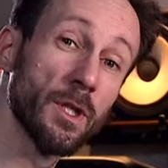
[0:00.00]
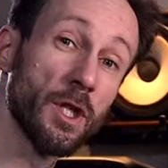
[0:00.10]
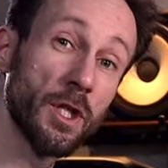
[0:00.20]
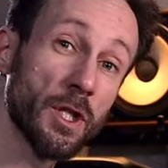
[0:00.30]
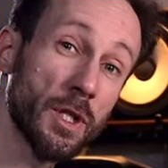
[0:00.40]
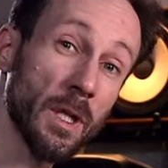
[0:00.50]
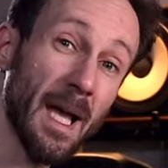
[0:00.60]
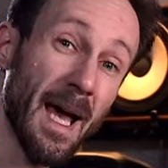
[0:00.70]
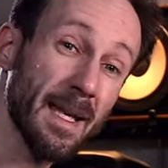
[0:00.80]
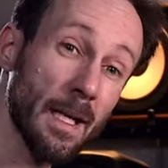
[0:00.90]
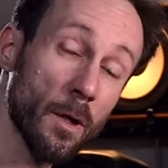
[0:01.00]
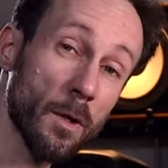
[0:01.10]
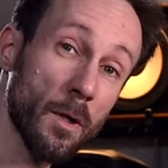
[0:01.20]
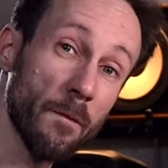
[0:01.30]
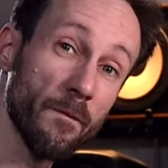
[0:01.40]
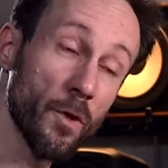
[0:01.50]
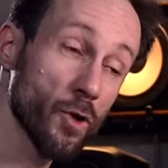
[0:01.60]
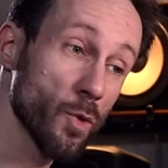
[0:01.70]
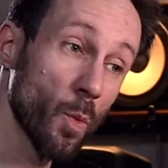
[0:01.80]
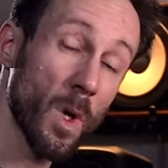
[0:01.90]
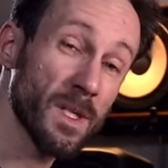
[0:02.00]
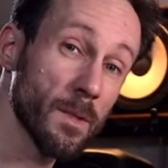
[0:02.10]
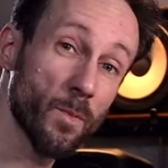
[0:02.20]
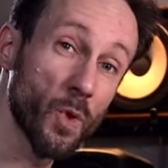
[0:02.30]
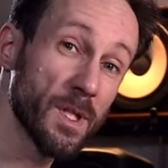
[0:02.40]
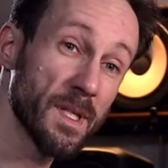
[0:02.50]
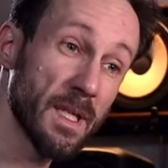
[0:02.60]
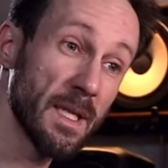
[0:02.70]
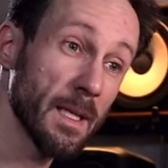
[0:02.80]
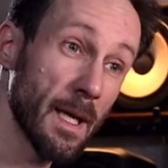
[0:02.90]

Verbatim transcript: digital analog conversion wasn't pristine